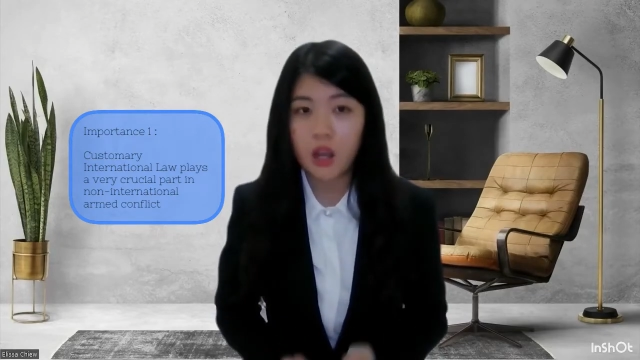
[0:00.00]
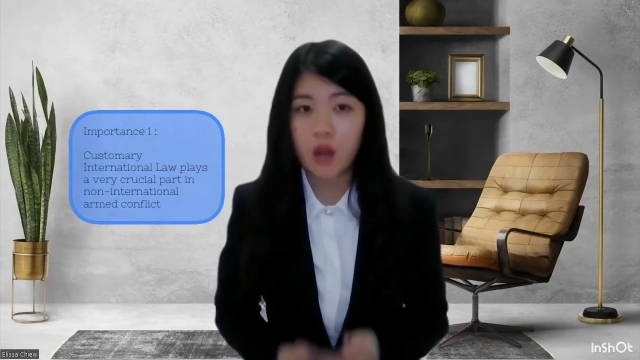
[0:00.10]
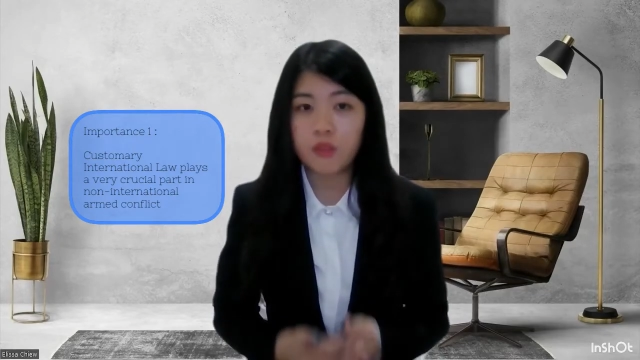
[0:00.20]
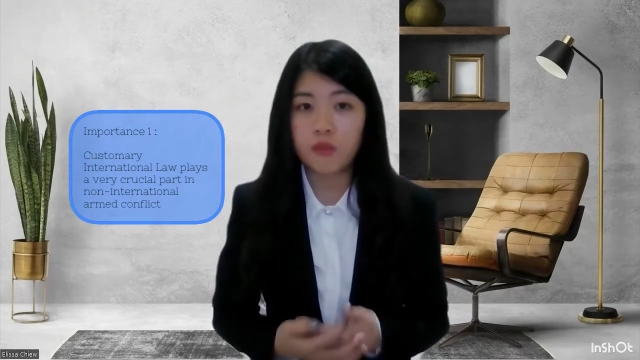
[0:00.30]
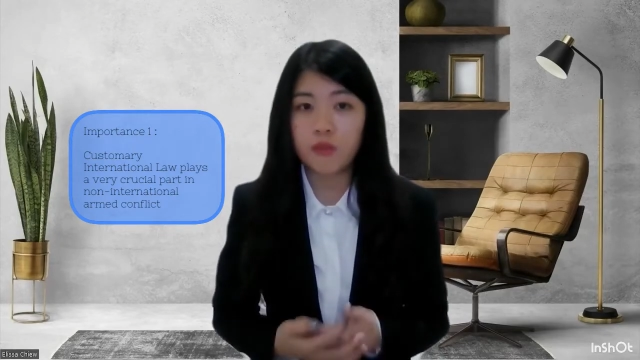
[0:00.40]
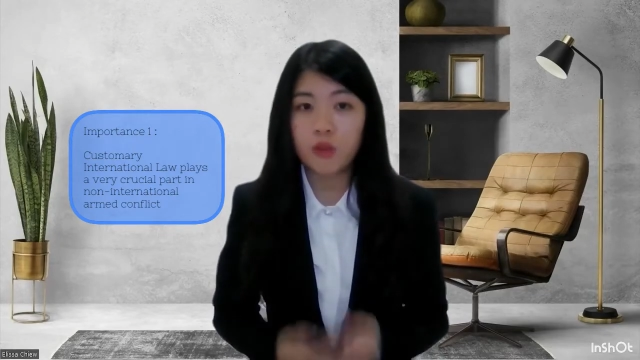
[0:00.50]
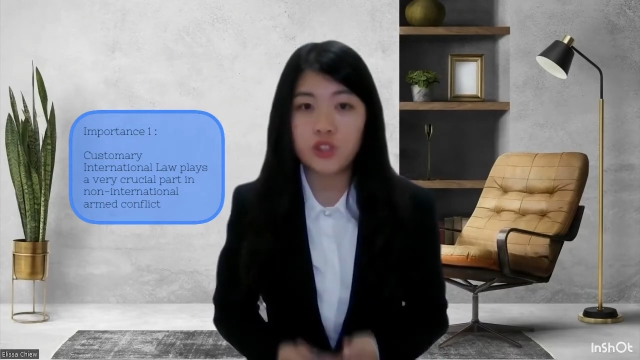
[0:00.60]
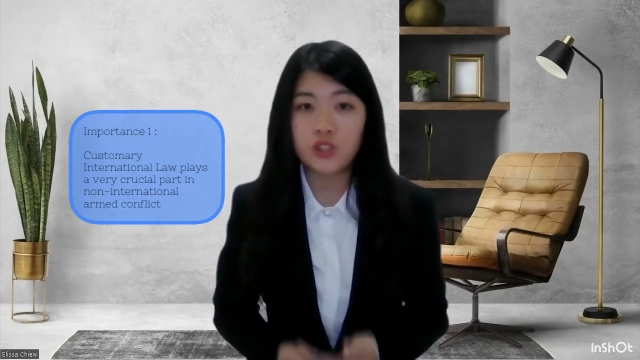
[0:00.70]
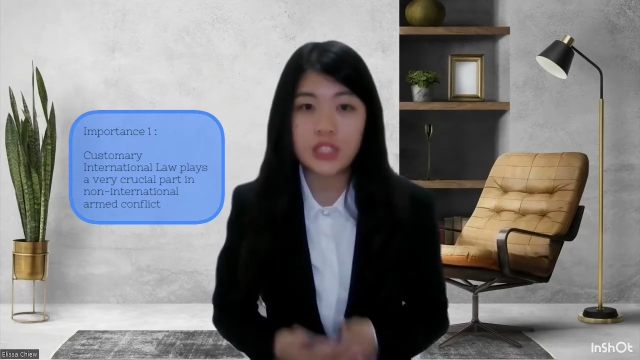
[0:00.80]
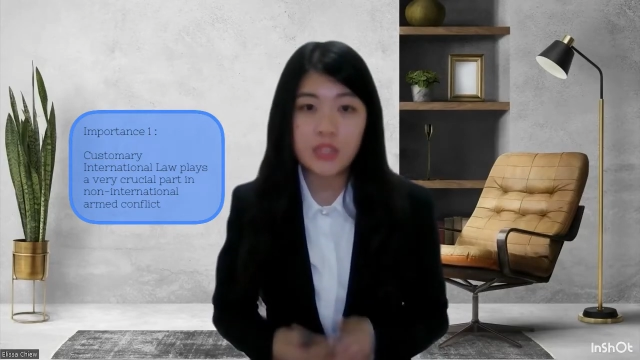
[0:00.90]
of the 4
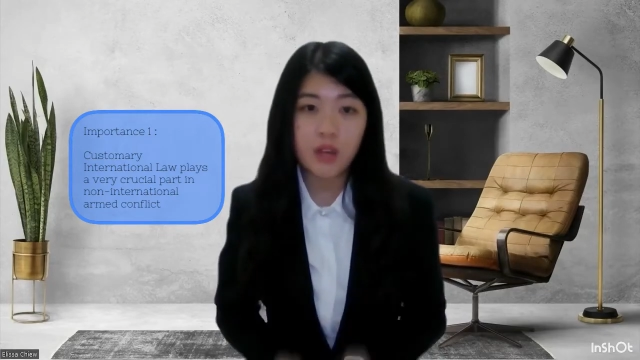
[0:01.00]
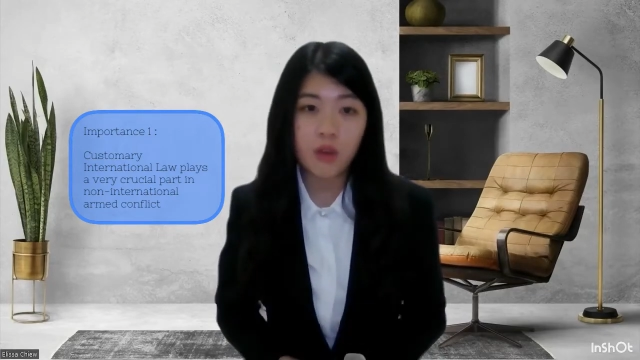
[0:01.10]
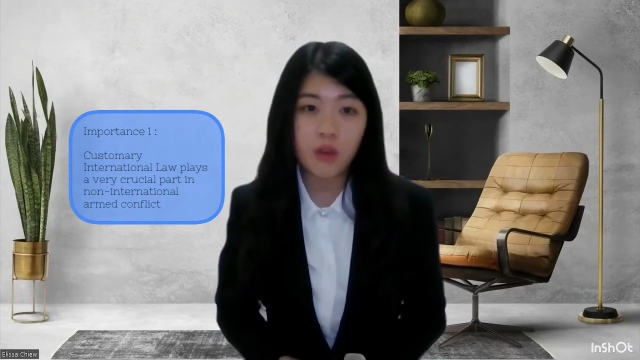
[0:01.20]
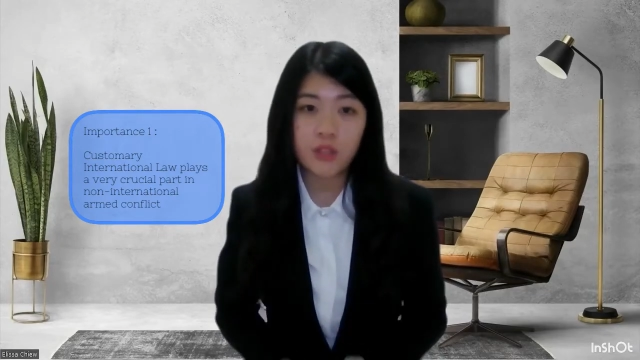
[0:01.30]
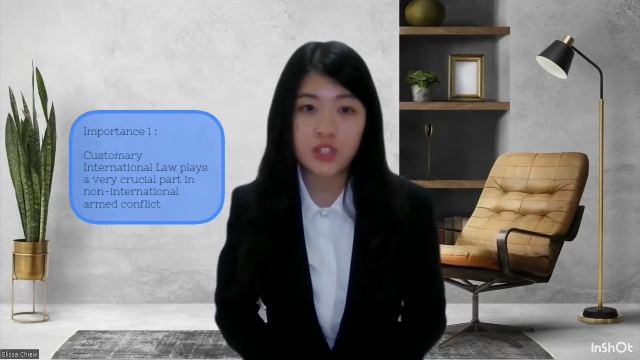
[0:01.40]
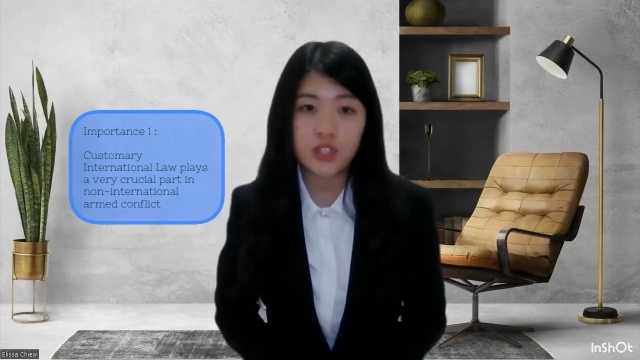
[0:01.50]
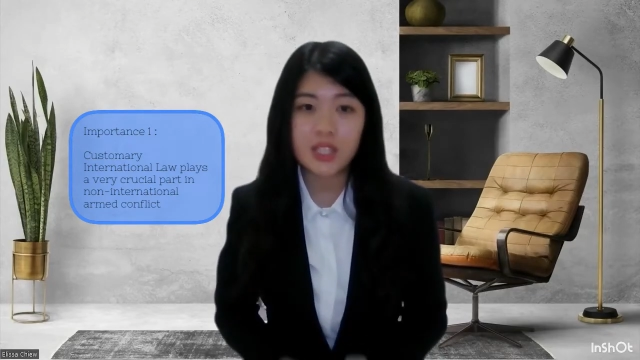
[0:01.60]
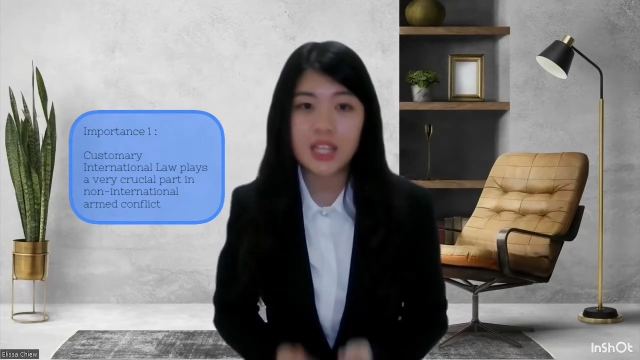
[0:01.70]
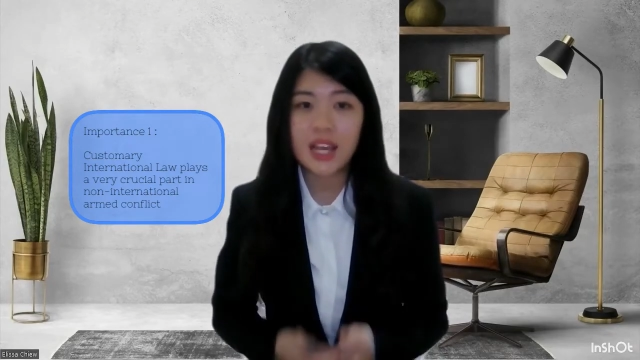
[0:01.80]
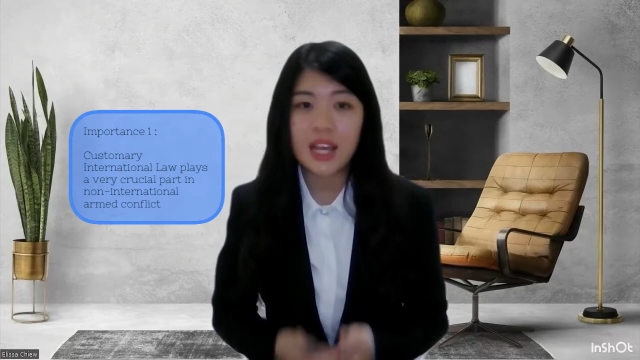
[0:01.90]
Geneva Conventions
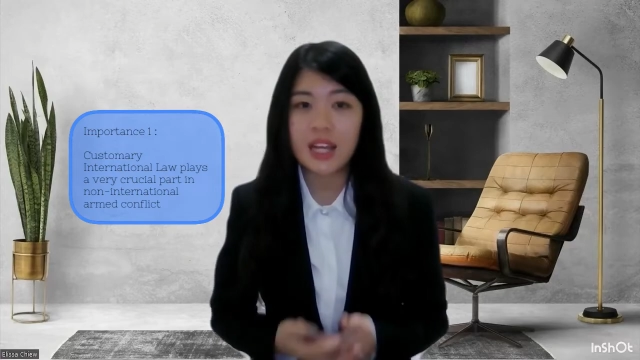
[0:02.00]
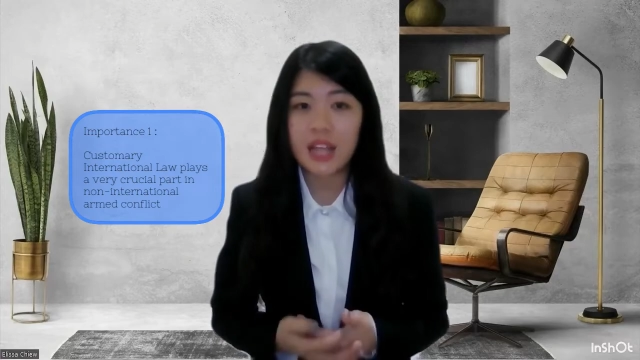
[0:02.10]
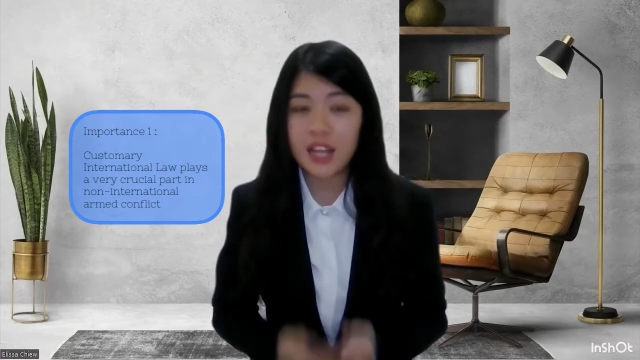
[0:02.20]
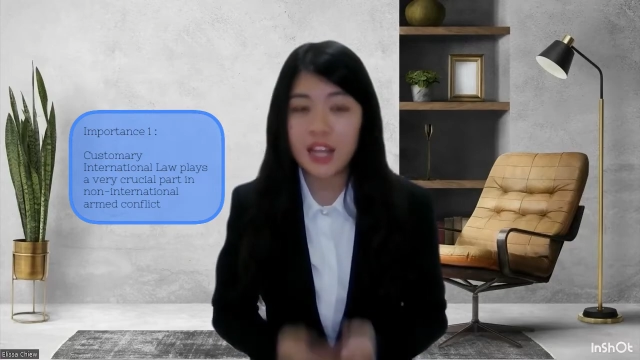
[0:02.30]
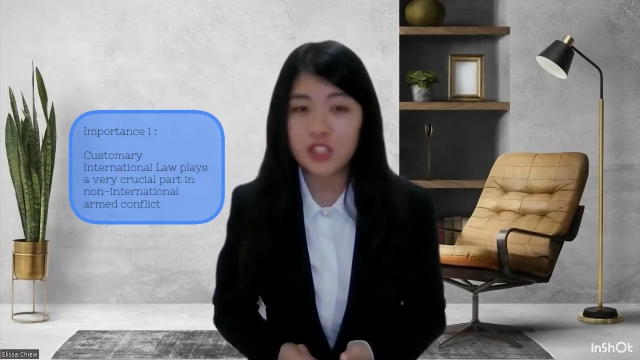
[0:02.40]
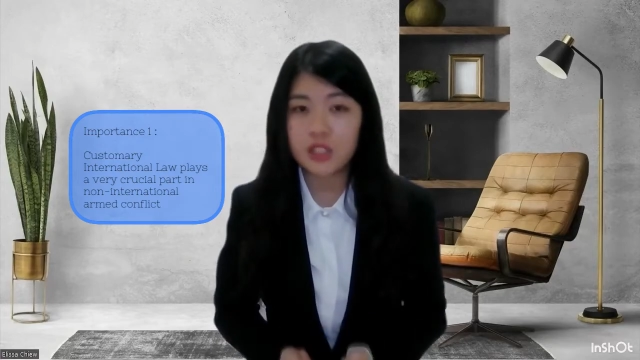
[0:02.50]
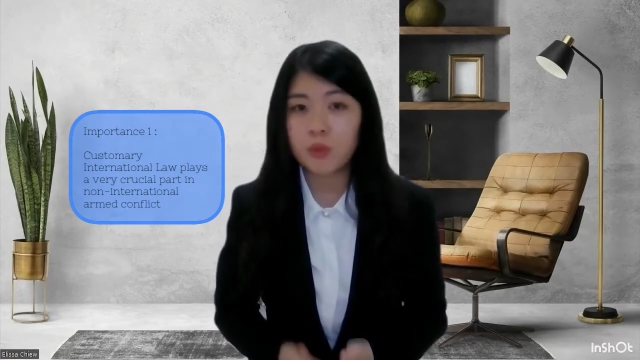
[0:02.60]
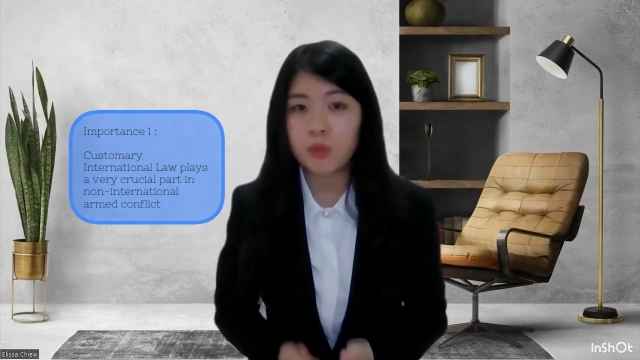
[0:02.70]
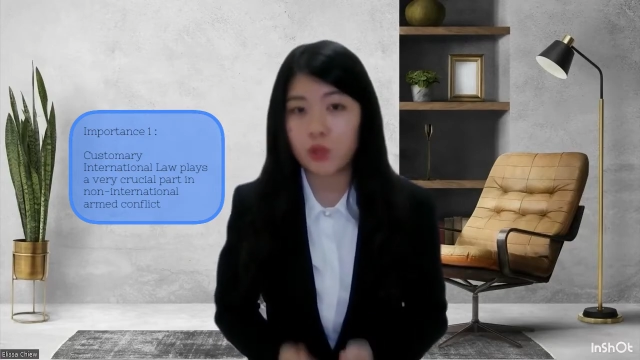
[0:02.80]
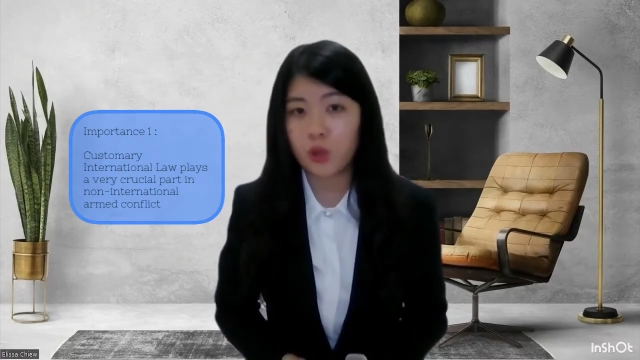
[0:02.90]
and Additional
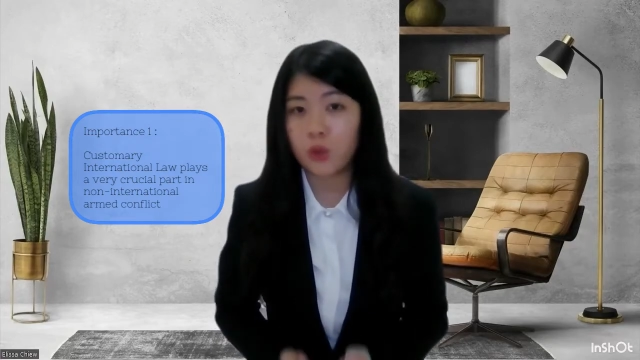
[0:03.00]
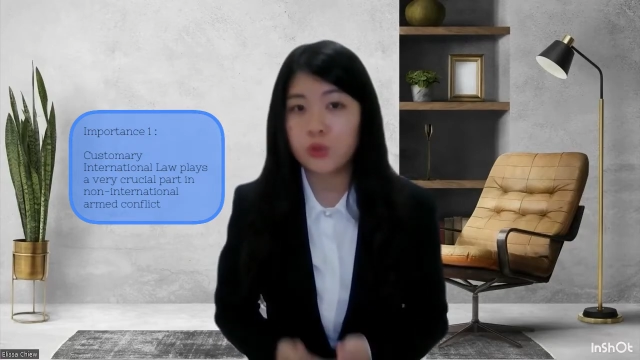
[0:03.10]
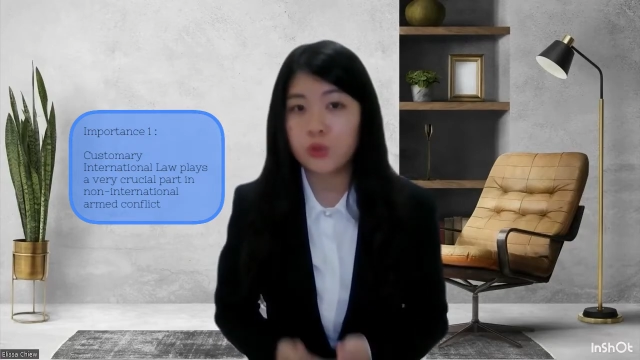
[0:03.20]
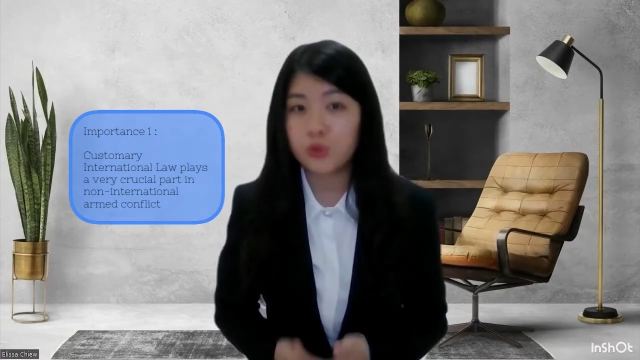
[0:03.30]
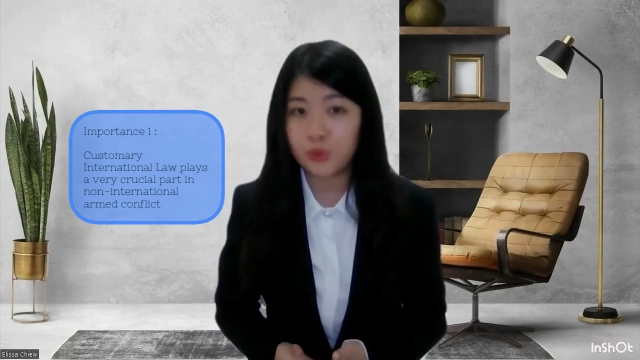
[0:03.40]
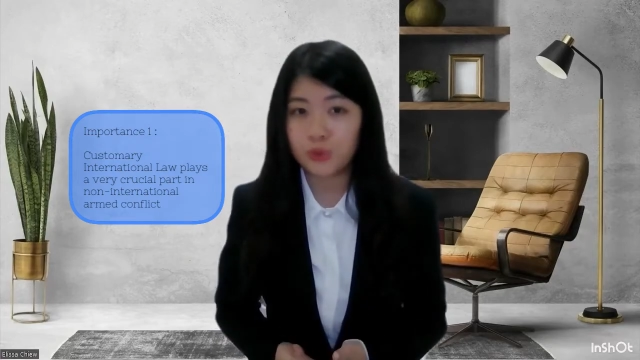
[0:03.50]
Protocol 2.